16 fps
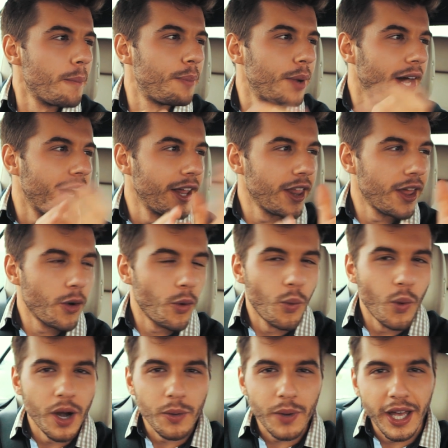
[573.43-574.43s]
But
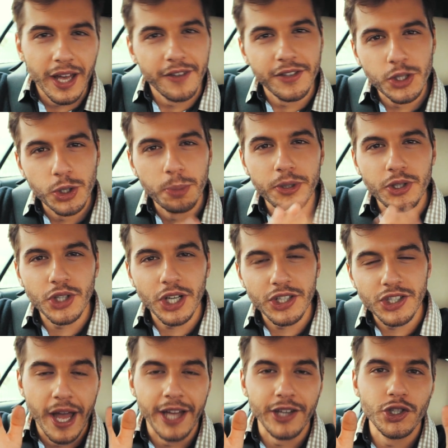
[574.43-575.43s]
where we have
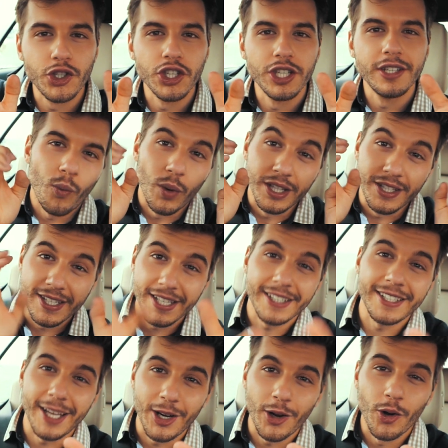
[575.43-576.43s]
supercharged engine with
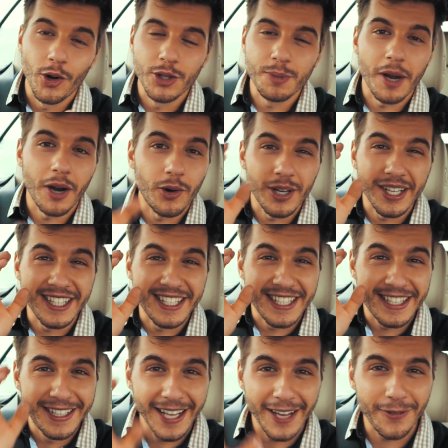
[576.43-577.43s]
600 horsepower,
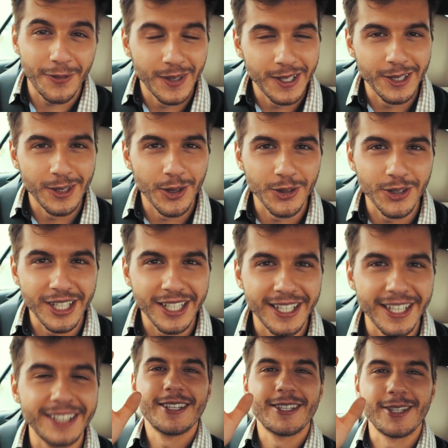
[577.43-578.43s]
it's definitely not
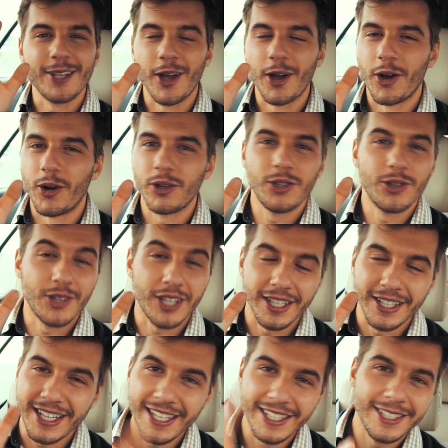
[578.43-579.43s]
needed. So you
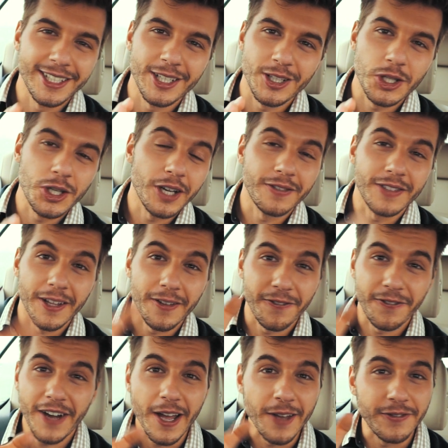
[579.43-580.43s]
can easily shift at
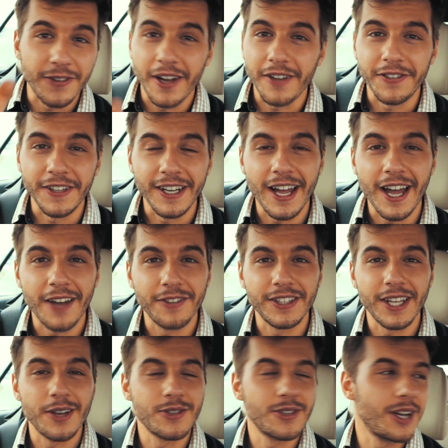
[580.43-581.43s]

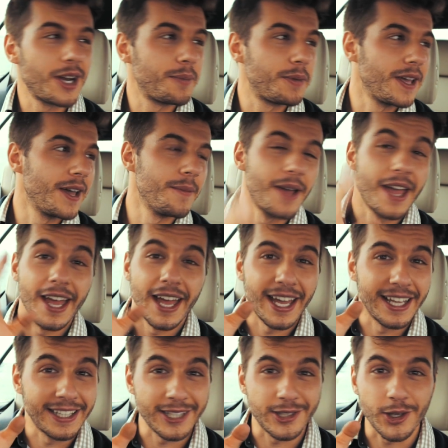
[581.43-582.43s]
5,500 RPM,
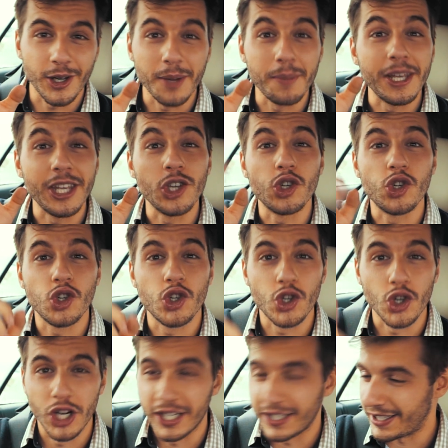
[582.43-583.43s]
and that's gonna be
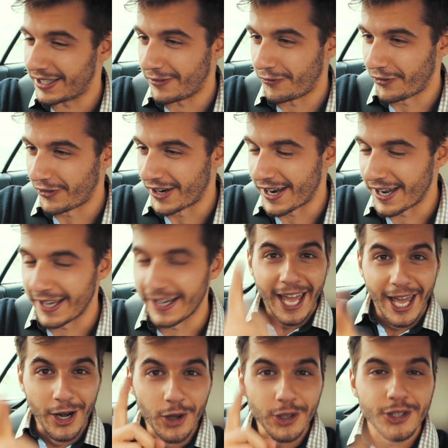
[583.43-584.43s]
just fine.
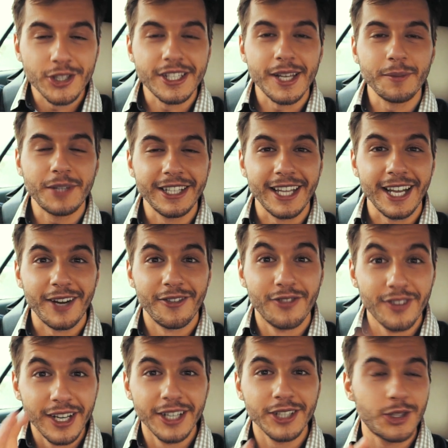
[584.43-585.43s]
And also something that I've
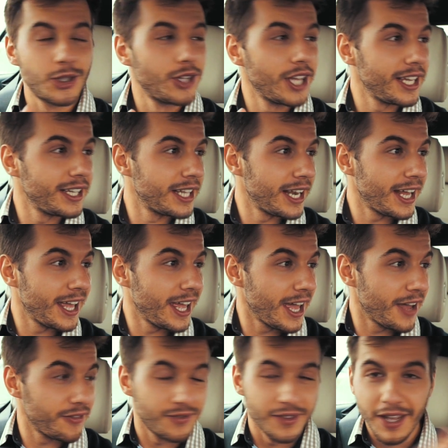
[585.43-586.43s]
learned today that I
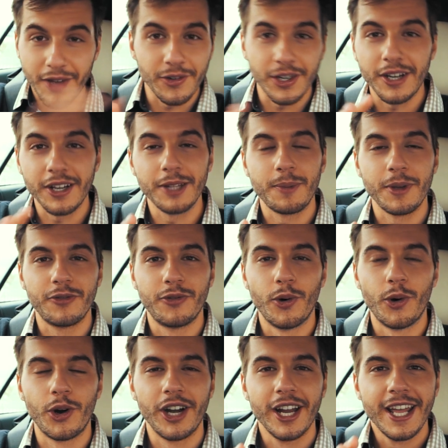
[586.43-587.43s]
have never heard
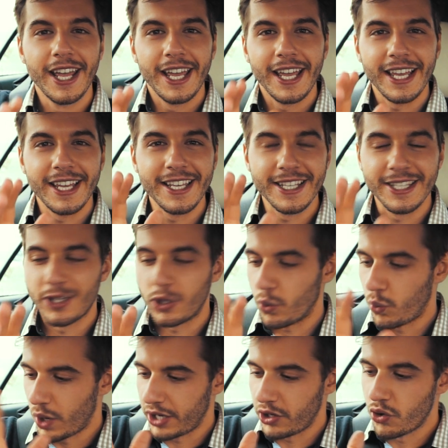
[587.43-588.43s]
before is
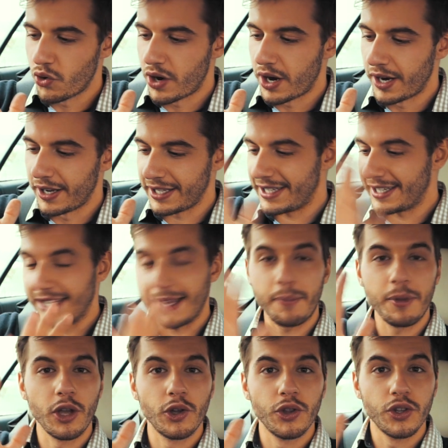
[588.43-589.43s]
when you are
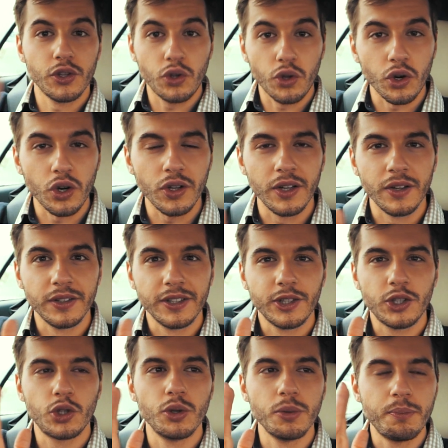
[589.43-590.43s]
stepping on the throttle,
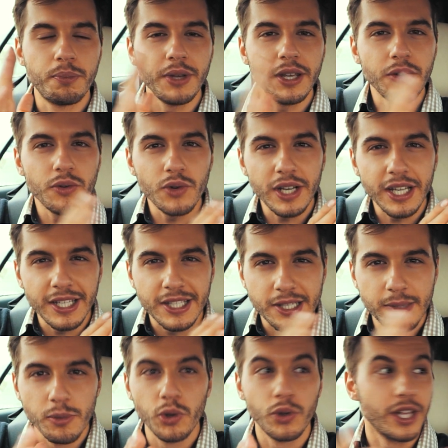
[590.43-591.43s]
to be really
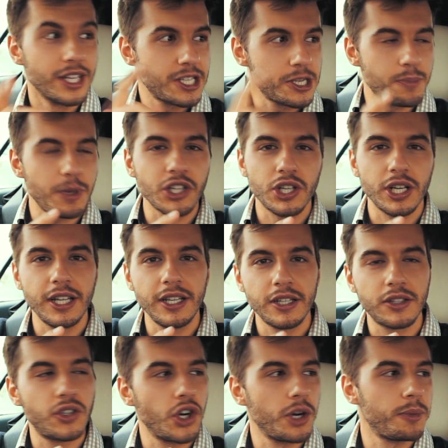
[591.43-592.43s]
smooth, especially in the
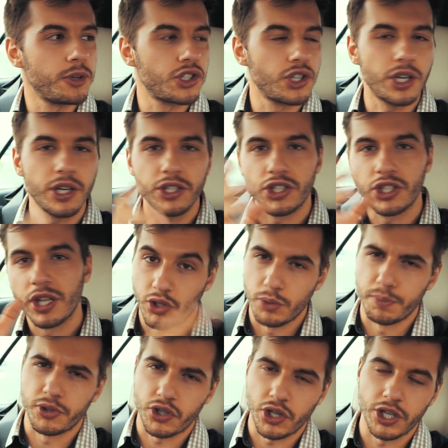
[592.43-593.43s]
turbocharged,
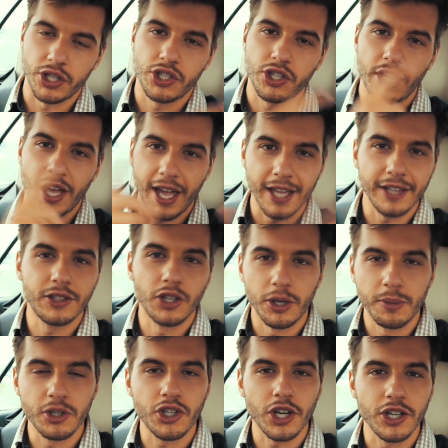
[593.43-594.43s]
supercharged and
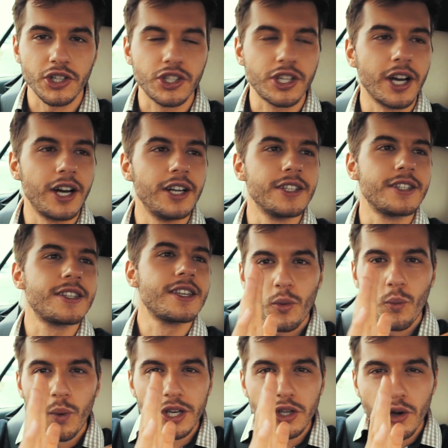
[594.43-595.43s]
turbocharged cars,
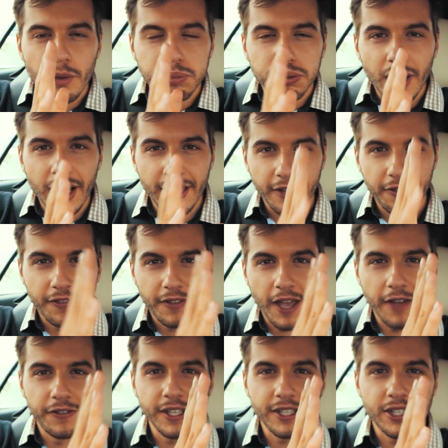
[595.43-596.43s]
when you apply,
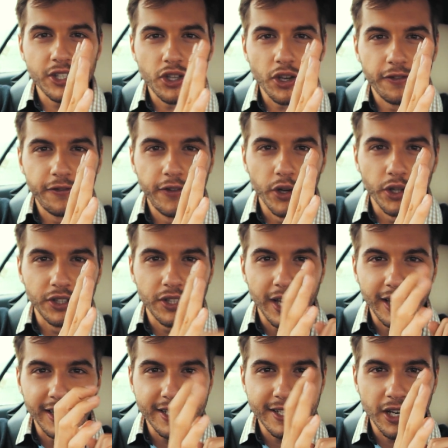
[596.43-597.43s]
if this is your foot
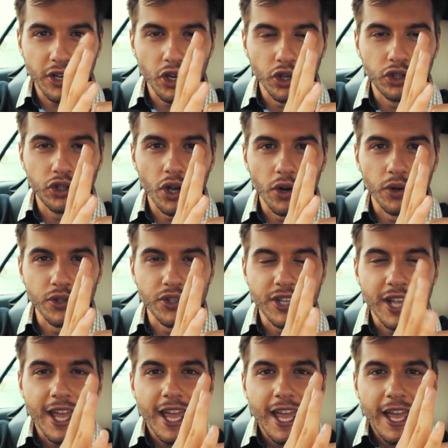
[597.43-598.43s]
and these are your toes,
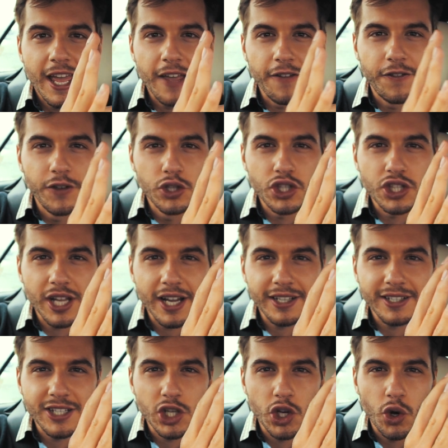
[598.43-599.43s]
if you
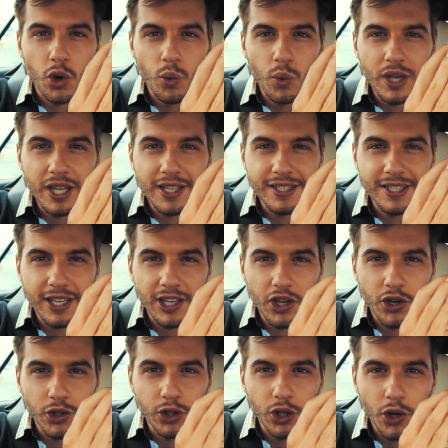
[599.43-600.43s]
start squeezing
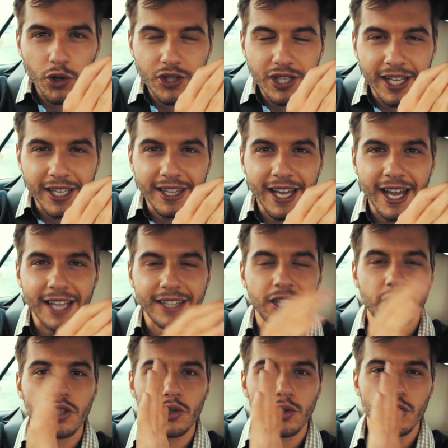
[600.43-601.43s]
your toes like that
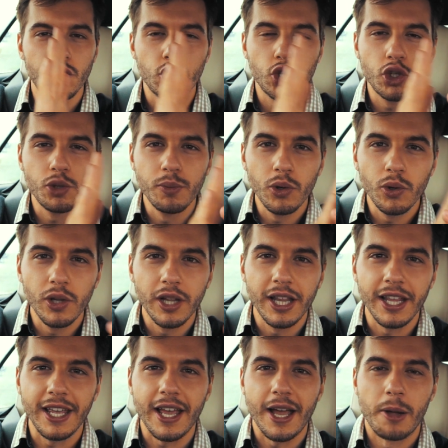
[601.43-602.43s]
to
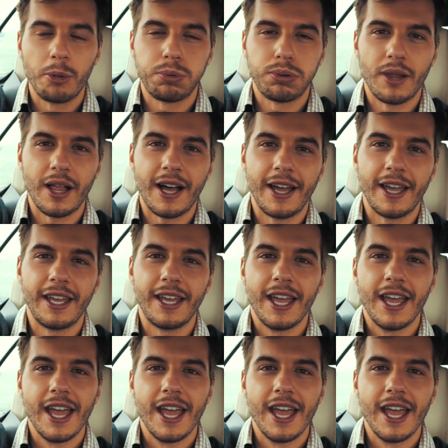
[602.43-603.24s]
smoothly apply